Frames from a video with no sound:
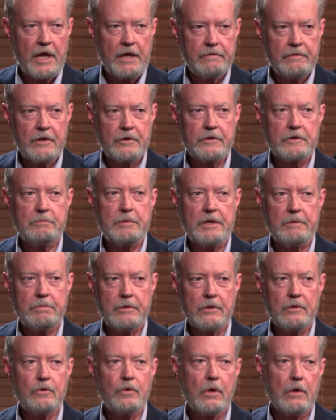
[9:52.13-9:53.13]
and they're the
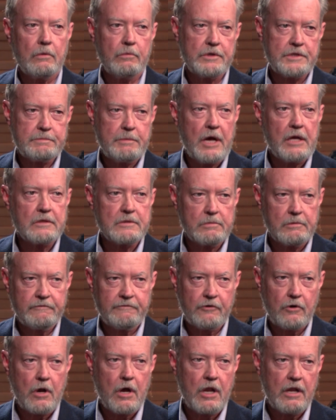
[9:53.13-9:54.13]
people who are responsible
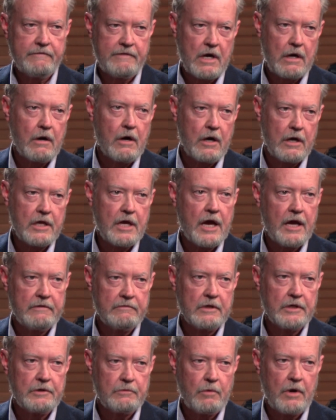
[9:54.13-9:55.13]
for all of our
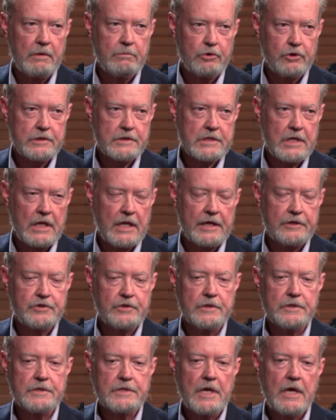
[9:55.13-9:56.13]
archival and rare books
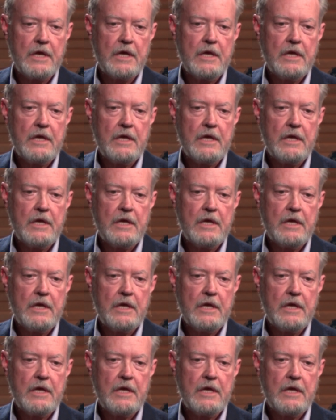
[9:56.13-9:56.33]
collections,